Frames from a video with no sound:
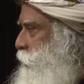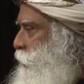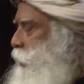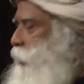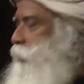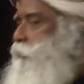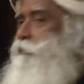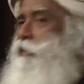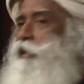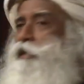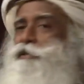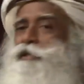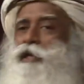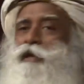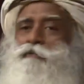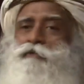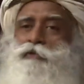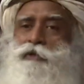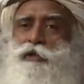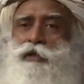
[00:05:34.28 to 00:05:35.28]
Otherwise,
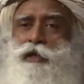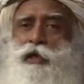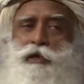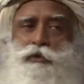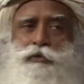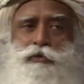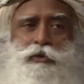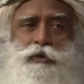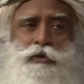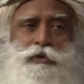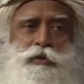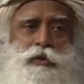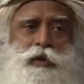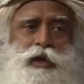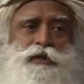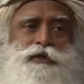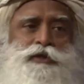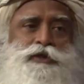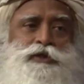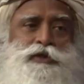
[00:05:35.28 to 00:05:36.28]
everything I do not know,
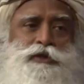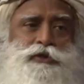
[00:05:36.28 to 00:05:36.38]
I just